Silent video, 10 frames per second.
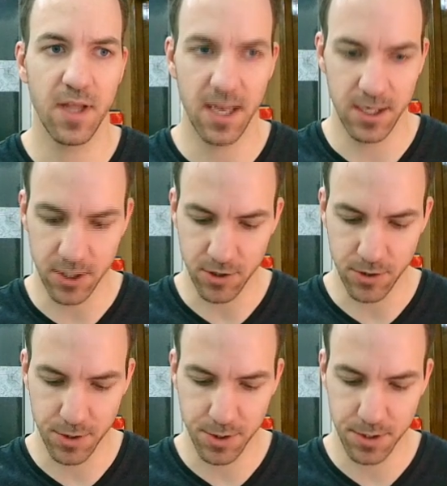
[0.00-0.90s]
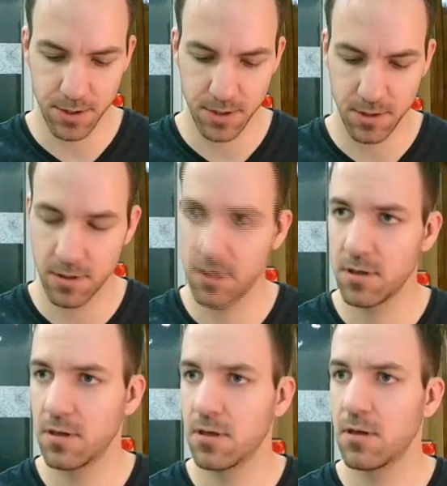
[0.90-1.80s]
integers,
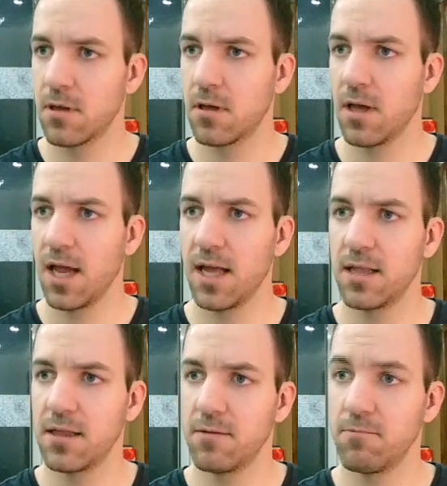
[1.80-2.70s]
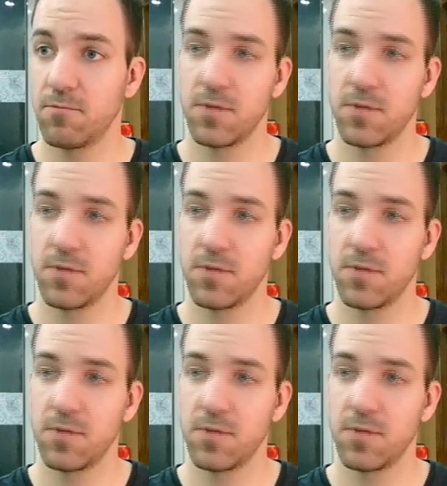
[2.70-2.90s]
and